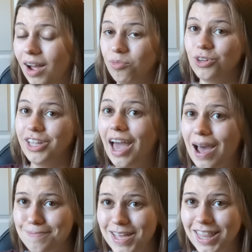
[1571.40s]
I'm really
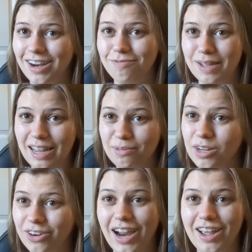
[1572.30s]
happy that I've been able
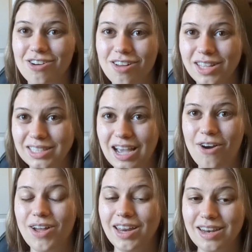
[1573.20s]
to crank all this
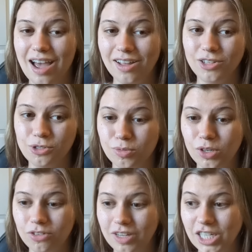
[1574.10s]
out and not lose
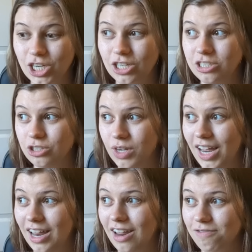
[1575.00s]
motivation to do
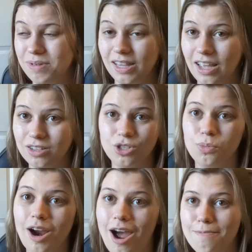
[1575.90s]
it, and I've been like
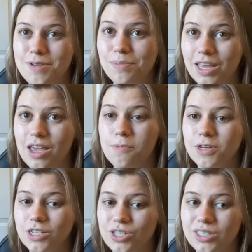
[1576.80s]
super happy making
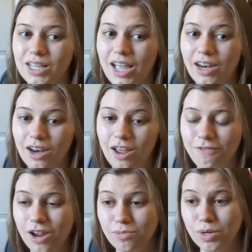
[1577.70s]
plushies again, and I
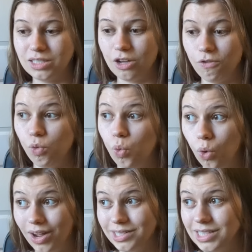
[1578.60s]
find myself
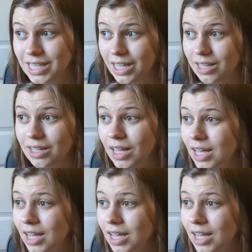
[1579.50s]
wanting